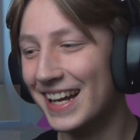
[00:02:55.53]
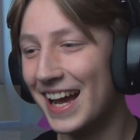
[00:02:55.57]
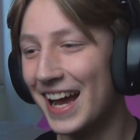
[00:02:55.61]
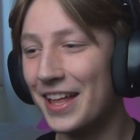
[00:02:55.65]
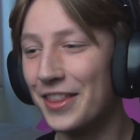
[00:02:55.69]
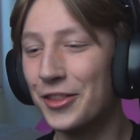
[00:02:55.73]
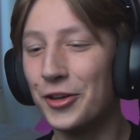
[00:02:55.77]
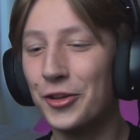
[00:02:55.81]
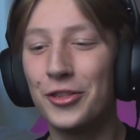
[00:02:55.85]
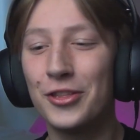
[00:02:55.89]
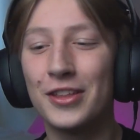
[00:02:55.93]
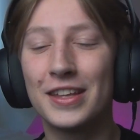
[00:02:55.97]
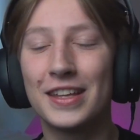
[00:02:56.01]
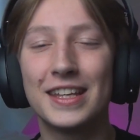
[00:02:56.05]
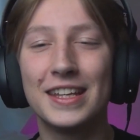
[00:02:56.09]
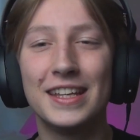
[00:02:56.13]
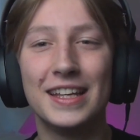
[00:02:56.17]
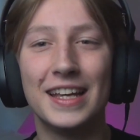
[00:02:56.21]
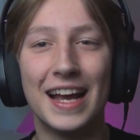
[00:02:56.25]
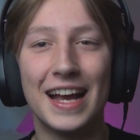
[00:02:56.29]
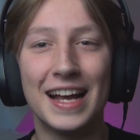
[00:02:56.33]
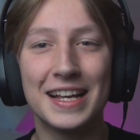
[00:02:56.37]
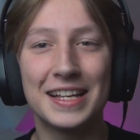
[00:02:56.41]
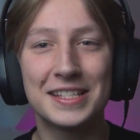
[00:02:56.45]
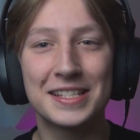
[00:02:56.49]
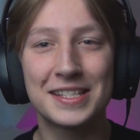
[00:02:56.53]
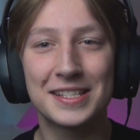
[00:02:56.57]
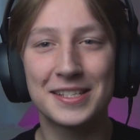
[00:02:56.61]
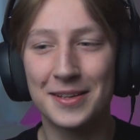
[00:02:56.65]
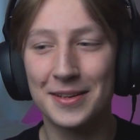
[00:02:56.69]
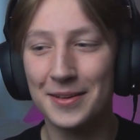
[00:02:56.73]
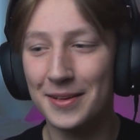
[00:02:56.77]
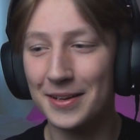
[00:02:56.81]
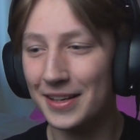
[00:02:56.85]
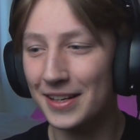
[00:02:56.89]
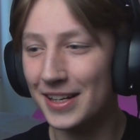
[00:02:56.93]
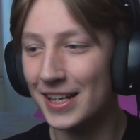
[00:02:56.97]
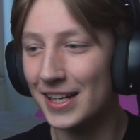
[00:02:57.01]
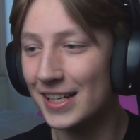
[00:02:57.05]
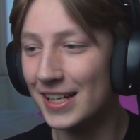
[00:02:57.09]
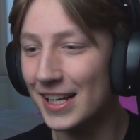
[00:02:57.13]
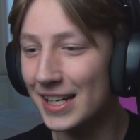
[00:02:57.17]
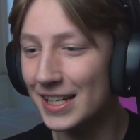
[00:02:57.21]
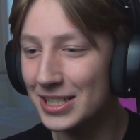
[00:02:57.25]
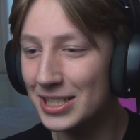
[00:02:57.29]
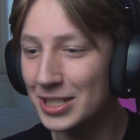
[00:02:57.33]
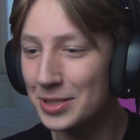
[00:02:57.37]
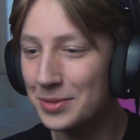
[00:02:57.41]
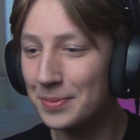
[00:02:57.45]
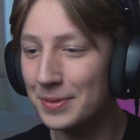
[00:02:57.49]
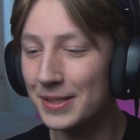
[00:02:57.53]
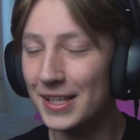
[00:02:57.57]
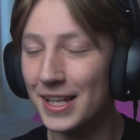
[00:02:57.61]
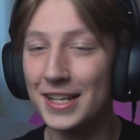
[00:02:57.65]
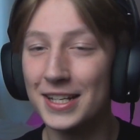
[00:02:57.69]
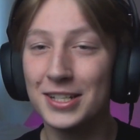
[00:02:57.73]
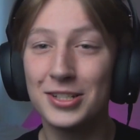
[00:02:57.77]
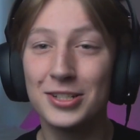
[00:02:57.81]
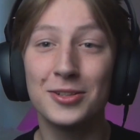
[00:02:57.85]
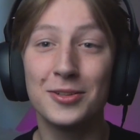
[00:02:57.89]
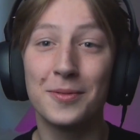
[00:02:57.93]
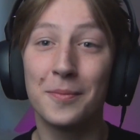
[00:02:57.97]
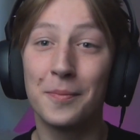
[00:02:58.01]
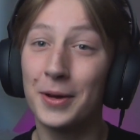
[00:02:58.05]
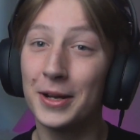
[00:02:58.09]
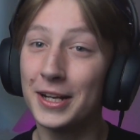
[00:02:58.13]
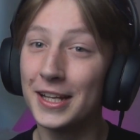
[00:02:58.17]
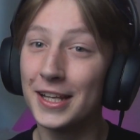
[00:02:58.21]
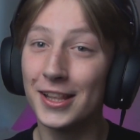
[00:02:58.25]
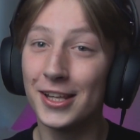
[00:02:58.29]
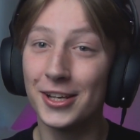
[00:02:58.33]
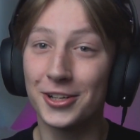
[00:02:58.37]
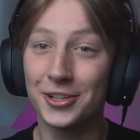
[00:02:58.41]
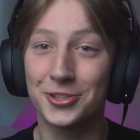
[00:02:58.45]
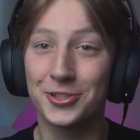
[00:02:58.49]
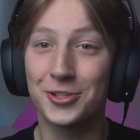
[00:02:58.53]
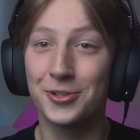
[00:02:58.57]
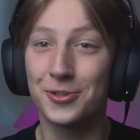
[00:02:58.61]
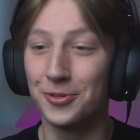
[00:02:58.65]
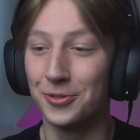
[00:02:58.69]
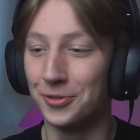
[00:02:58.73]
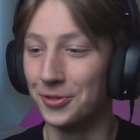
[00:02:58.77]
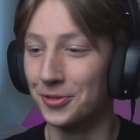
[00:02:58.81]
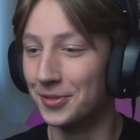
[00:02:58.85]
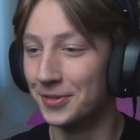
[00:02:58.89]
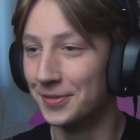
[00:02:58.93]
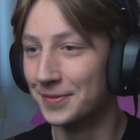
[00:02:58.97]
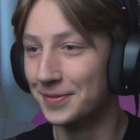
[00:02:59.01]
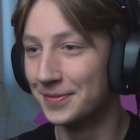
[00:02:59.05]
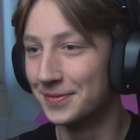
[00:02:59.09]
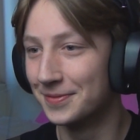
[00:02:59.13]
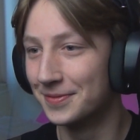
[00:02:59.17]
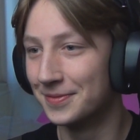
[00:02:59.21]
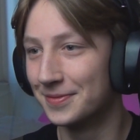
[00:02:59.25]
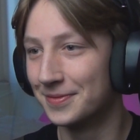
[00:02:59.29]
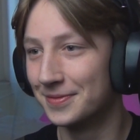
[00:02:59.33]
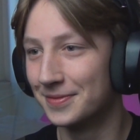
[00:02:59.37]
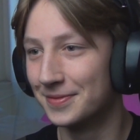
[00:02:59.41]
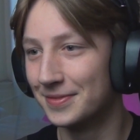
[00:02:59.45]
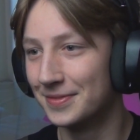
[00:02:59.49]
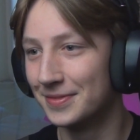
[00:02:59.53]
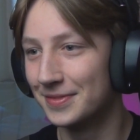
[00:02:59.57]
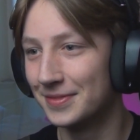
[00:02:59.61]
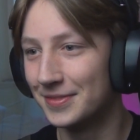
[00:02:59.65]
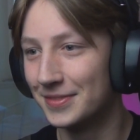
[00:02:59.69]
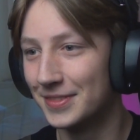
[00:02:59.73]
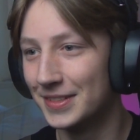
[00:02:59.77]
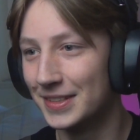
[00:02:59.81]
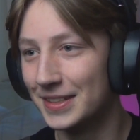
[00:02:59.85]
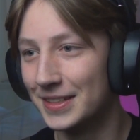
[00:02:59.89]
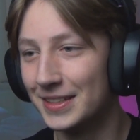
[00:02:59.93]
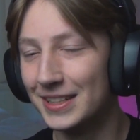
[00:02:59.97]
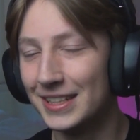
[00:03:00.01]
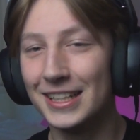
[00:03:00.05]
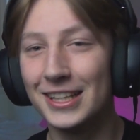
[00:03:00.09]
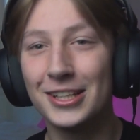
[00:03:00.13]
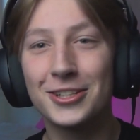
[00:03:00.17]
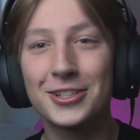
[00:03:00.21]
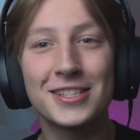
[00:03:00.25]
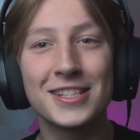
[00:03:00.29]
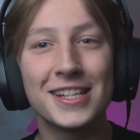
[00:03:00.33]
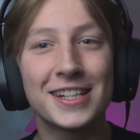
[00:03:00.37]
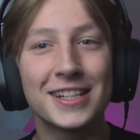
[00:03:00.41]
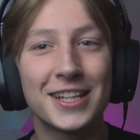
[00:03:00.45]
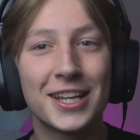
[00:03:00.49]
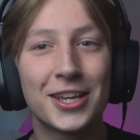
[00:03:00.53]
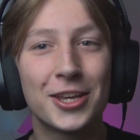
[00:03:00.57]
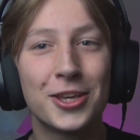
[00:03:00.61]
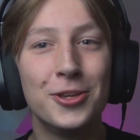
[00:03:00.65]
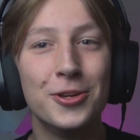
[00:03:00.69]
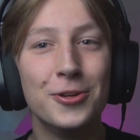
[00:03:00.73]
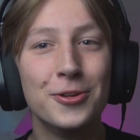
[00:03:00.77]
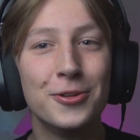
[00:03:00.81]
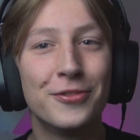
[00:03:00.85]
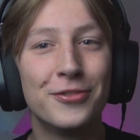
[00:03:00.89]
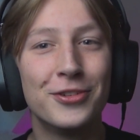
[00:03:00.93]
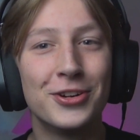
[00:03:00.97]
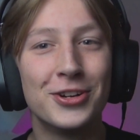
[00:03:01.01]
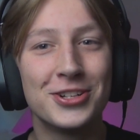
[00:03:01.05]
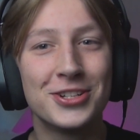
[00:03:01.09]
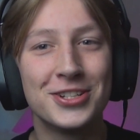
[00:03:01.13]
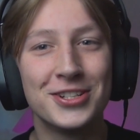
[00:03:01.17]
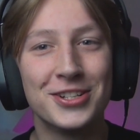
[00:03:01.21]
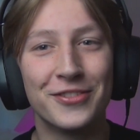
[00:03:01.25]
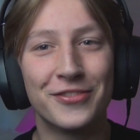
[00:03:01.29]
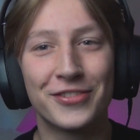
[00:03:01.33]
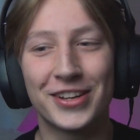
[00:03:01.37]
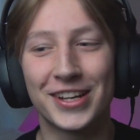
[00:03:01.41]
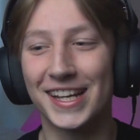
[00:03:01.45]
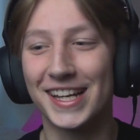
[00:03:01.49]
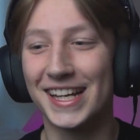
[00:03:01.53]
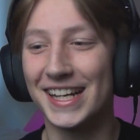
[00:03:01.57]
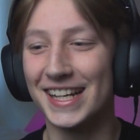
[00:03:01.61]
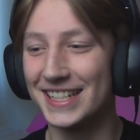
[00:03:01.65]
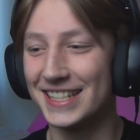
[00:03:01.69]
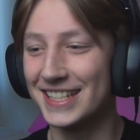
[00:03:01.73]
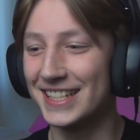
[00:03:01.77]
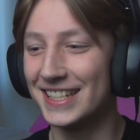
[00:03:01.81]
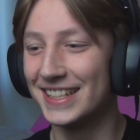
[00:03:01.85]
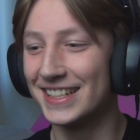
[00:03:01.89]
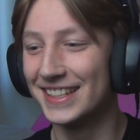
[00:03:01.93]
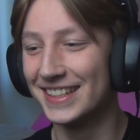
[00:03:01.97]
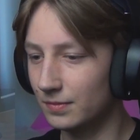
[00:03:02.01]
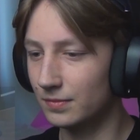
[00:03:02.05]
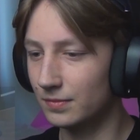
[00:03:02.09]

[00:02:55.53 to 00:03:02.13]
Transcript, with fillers: I don't think he has Kakashi's potential, but he looks cool. He looks like a cute version of Kakashi.